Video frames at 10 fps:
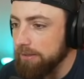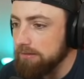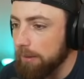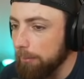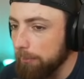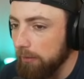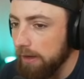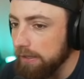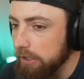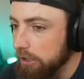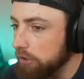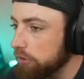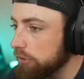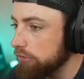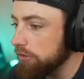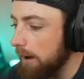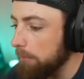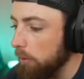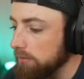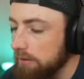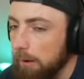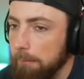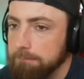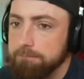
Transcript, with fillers: to be a double play. Good job, boys. Come on.